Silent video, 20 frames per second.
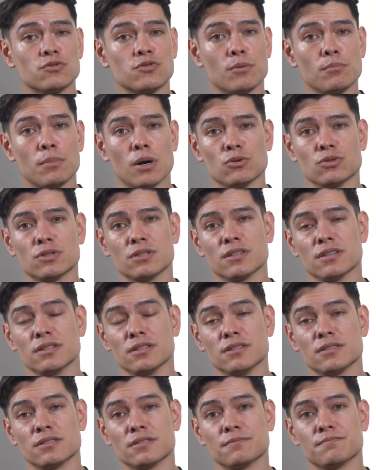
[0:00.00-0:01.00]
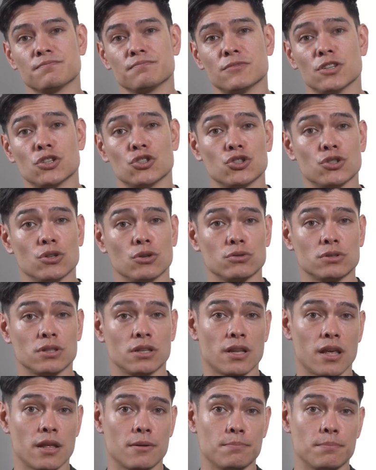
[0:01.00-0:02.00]
from mouse studies that showed that
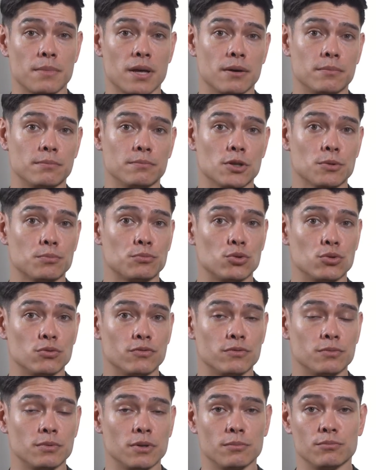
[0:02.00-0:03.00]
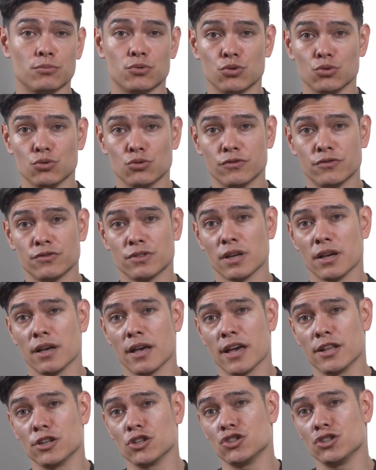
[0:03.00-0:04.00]
NMN improved
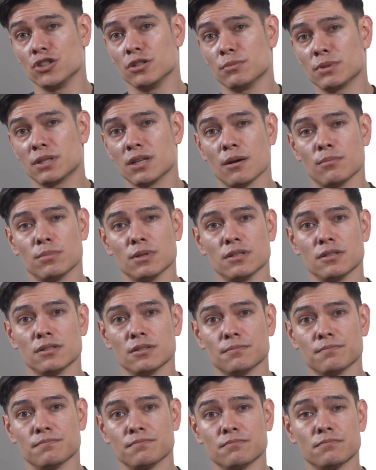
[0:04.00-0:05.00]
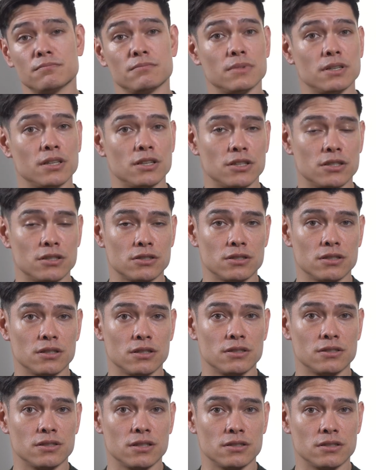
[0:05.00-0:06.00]
energy metabolism,
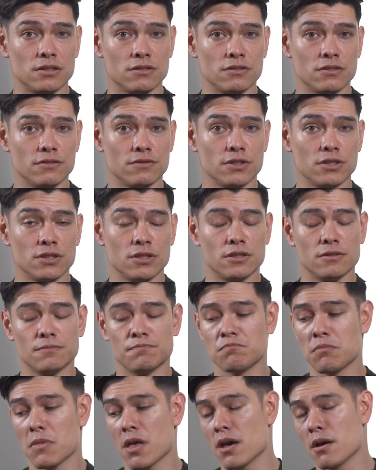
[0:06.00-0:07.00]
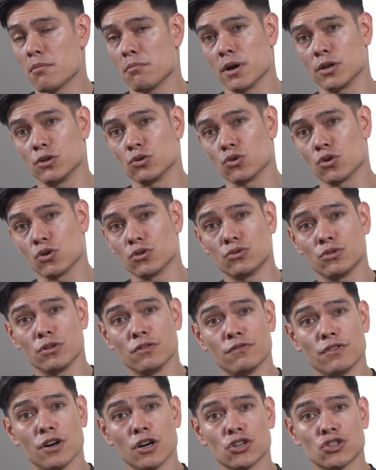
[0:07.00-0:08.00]
insulin sensitivity, mitochondrial
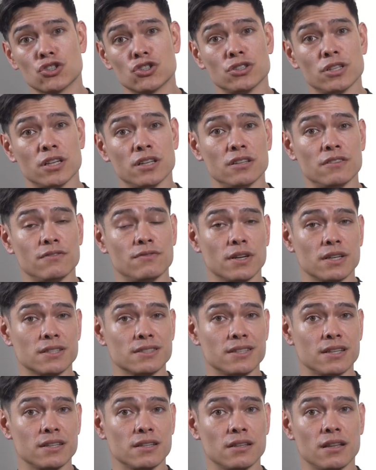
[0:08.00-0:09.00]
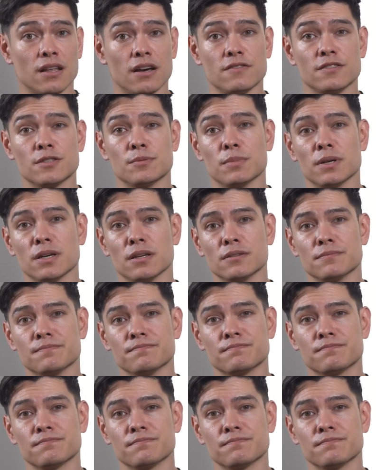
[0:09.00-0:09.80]
function and even extended lifespan.